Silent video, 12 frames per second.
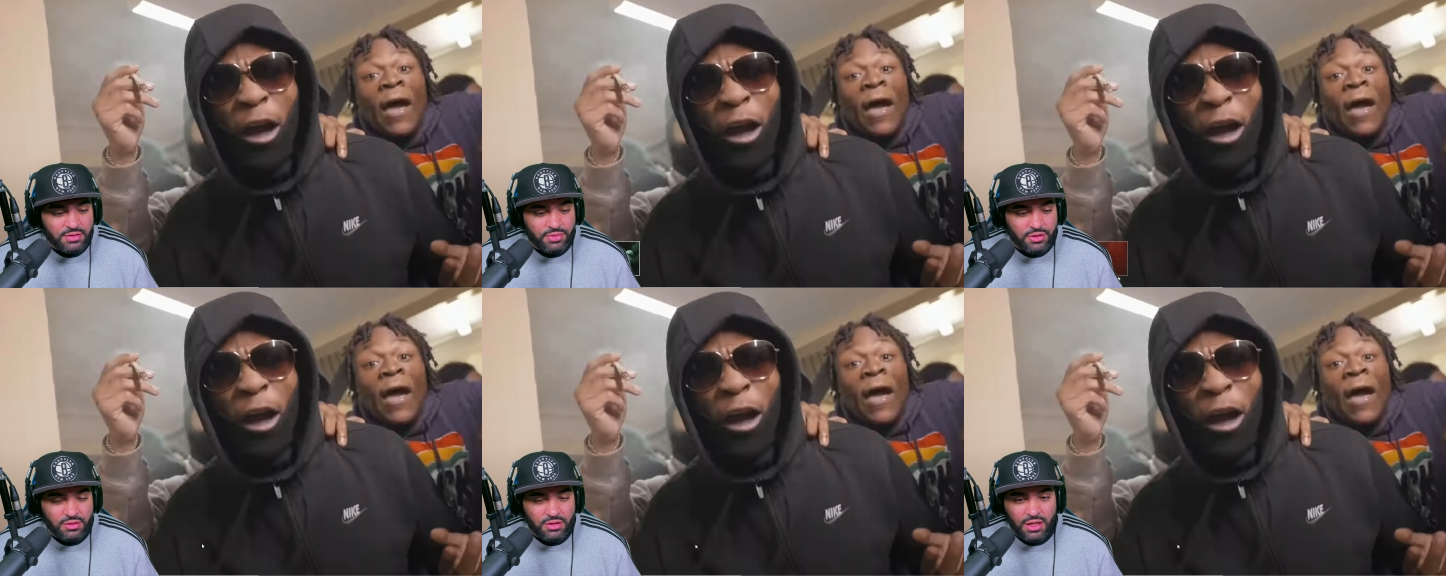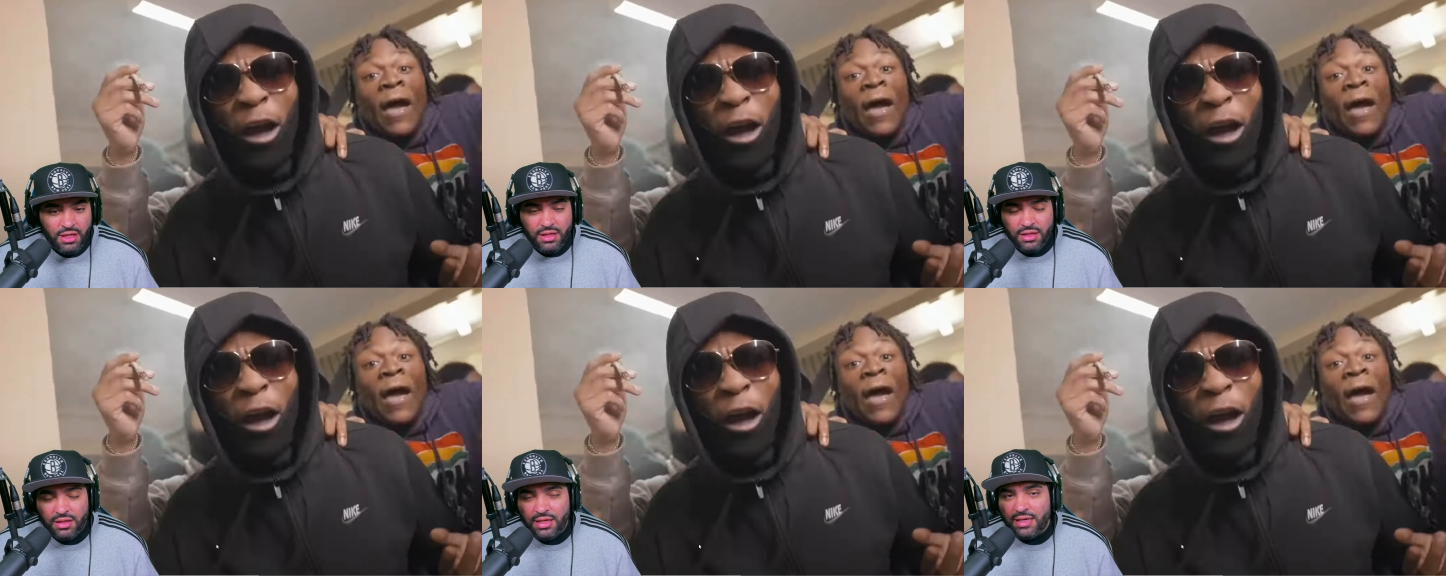Speaker 1: bro.
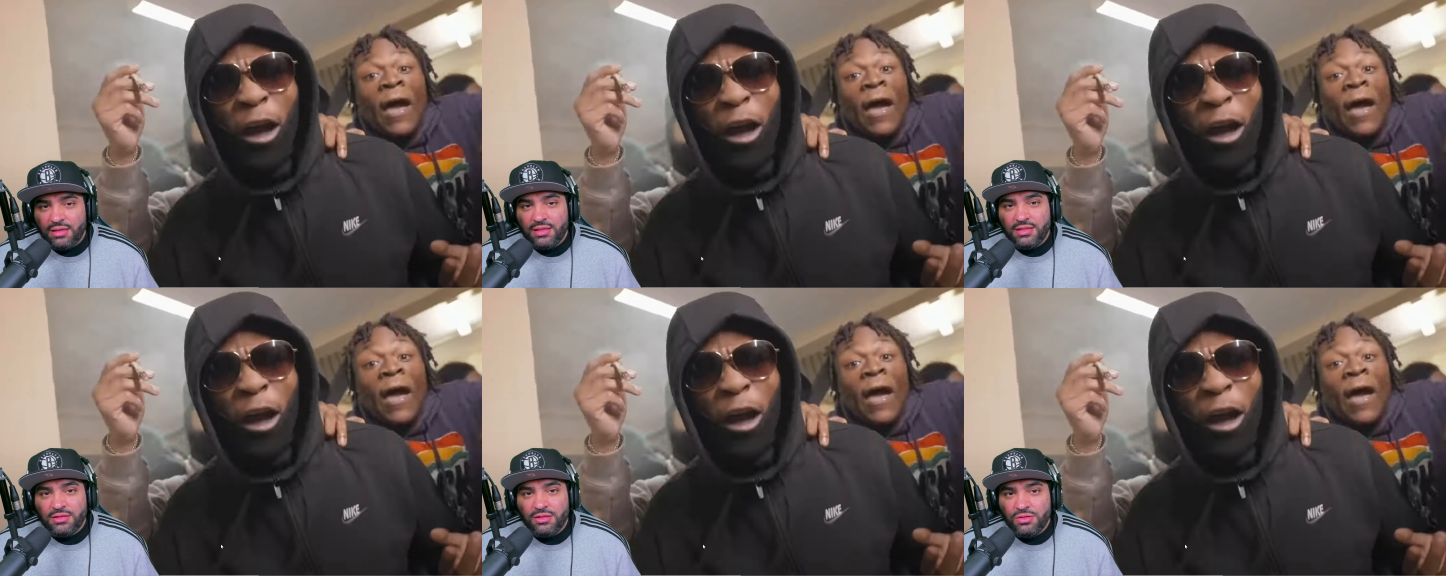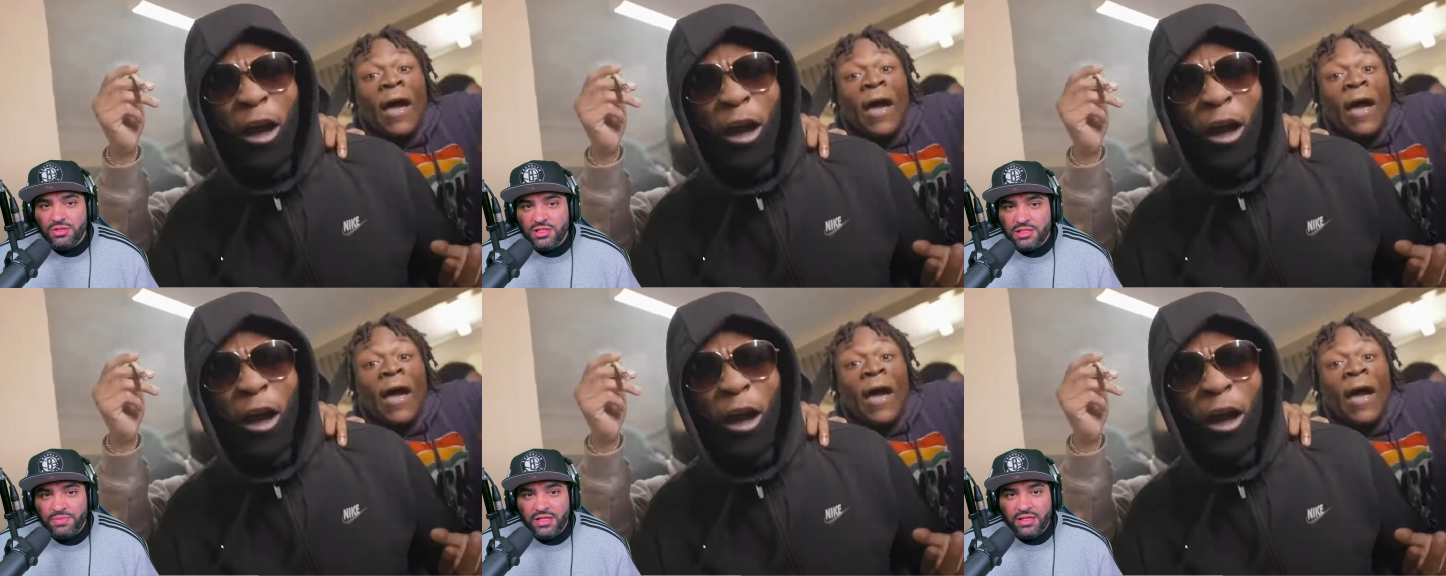A lot of these dudes
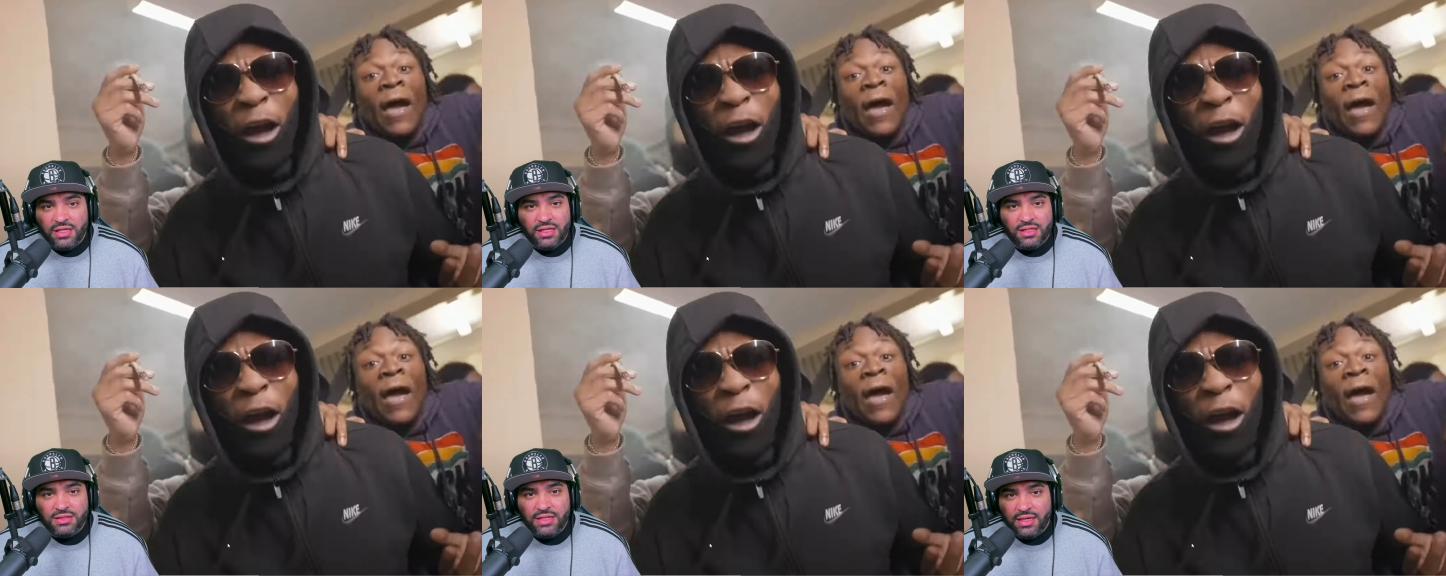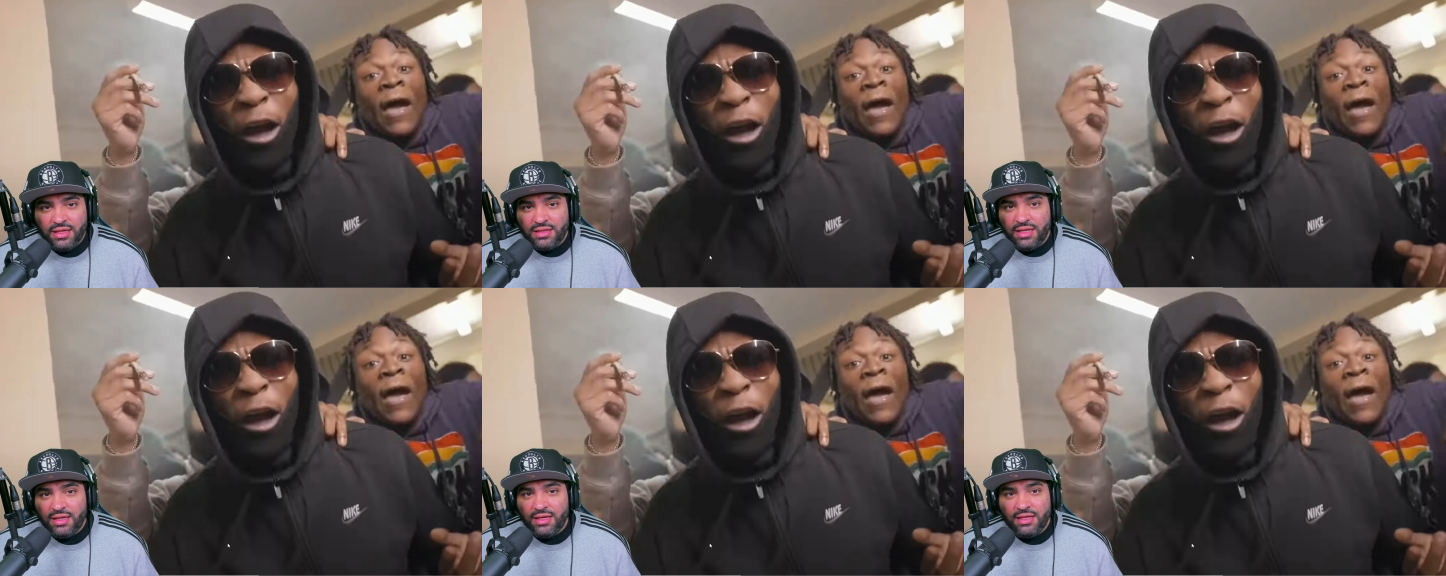just be kids that
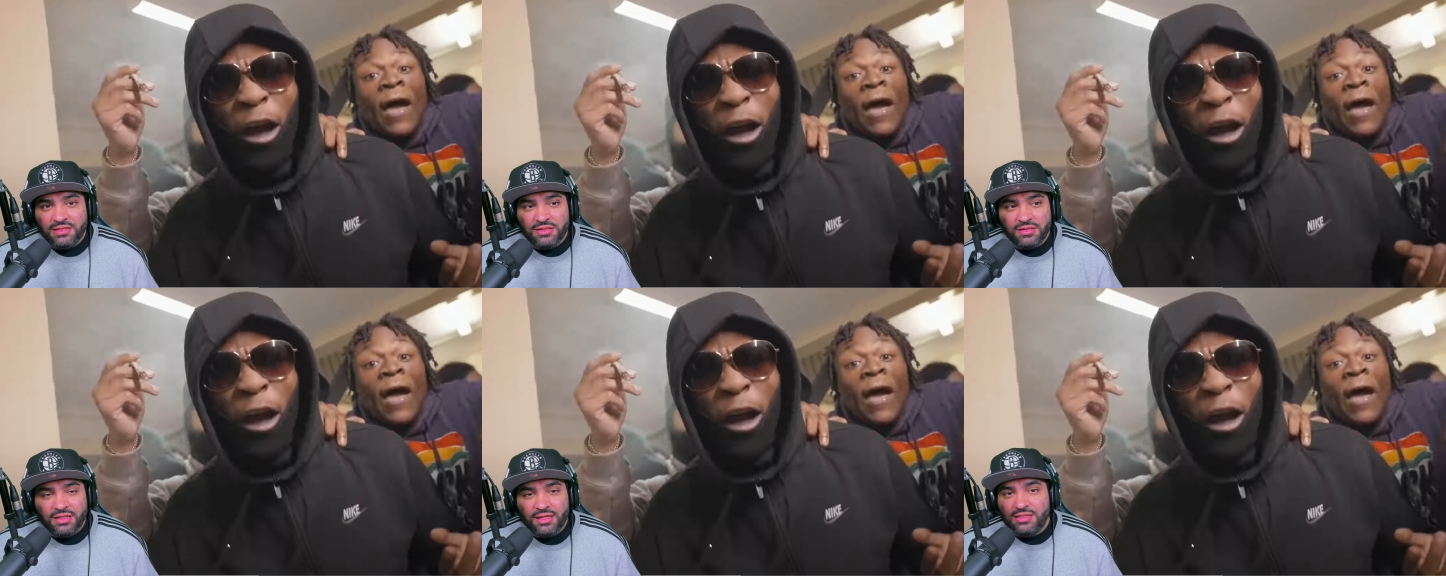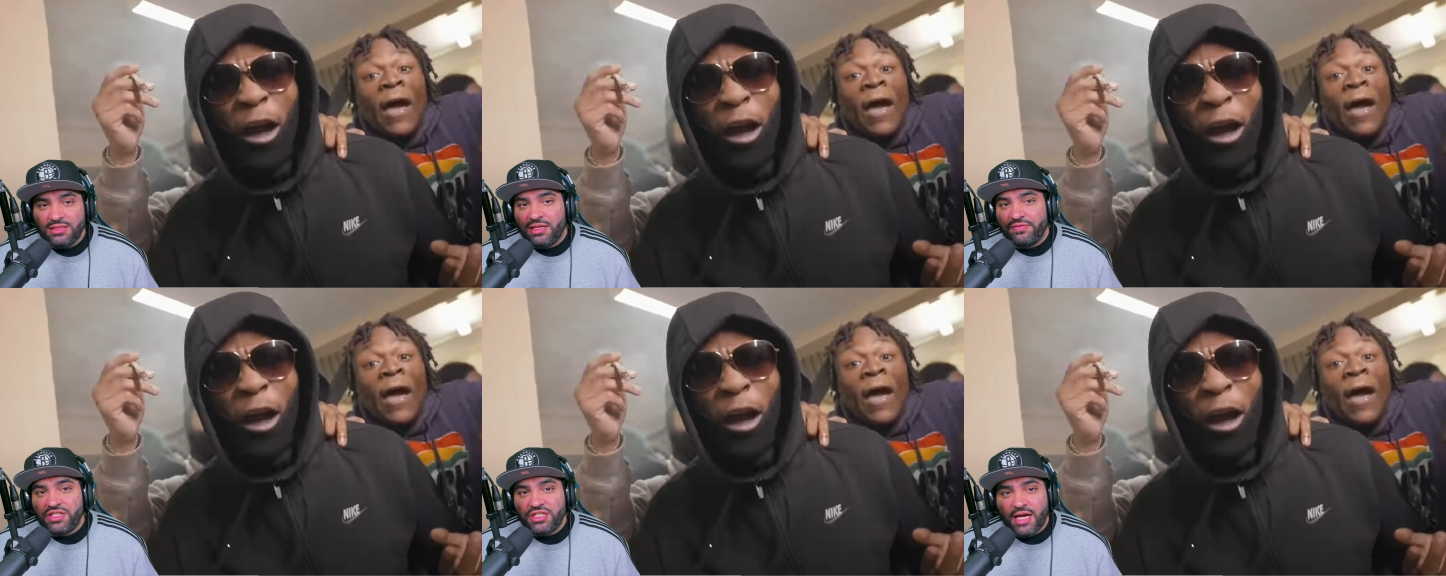get their hands on guns,
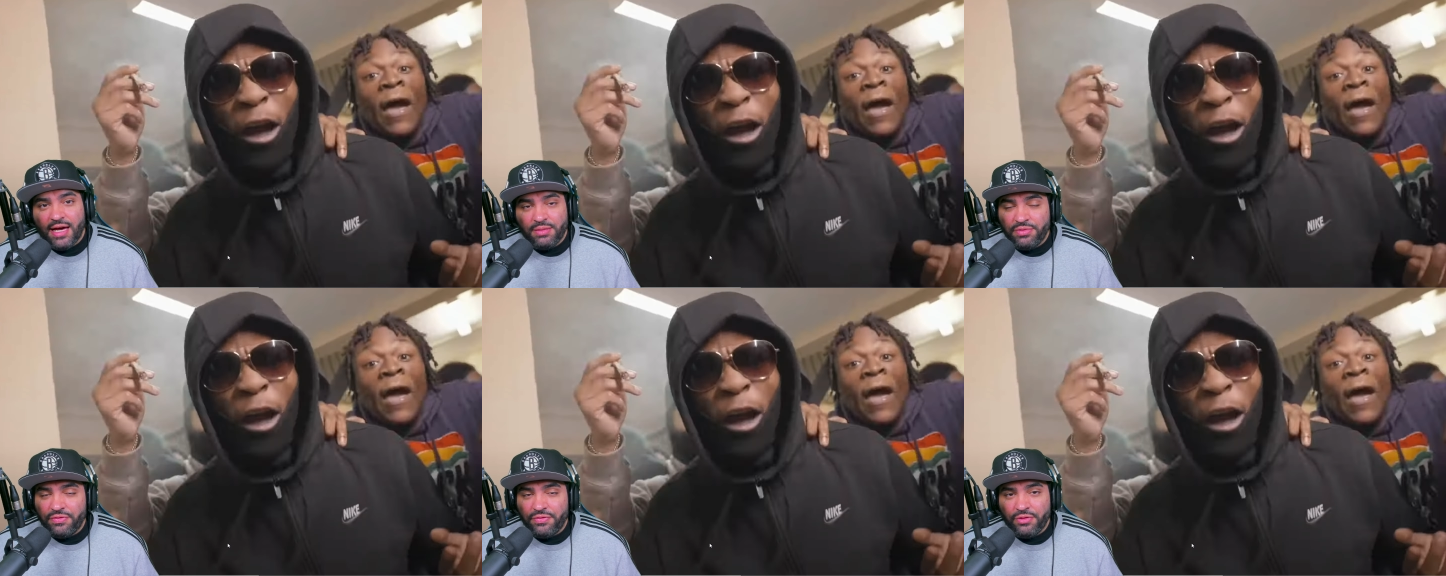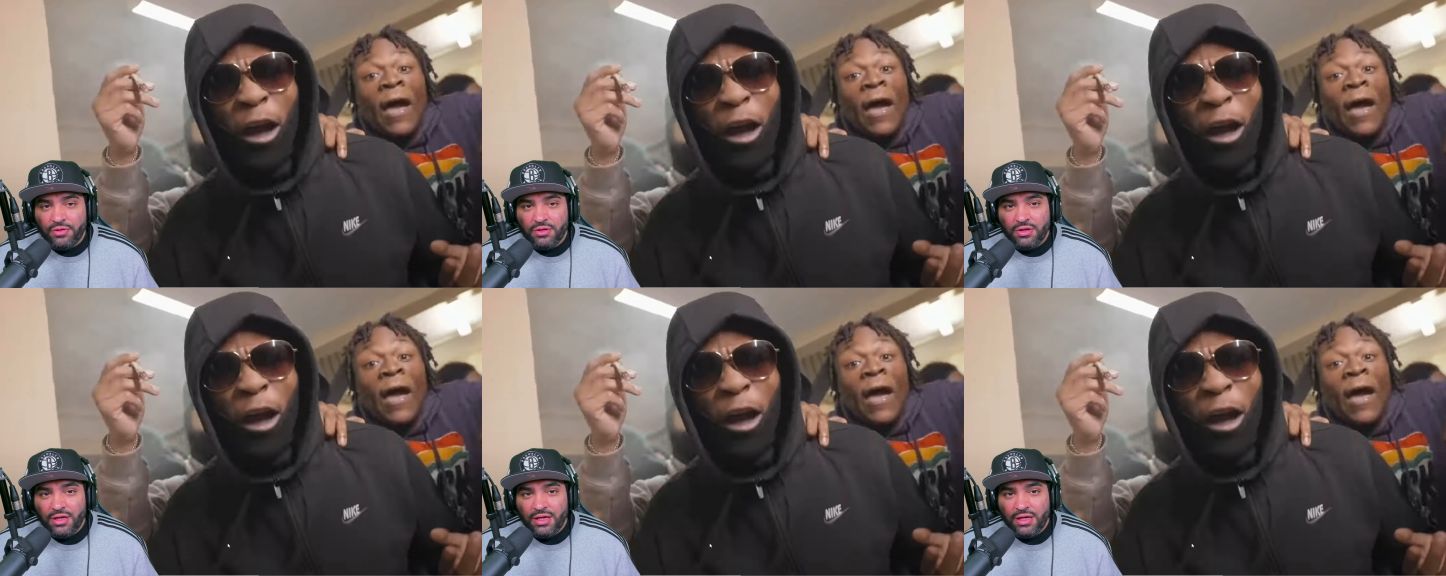never shot it before,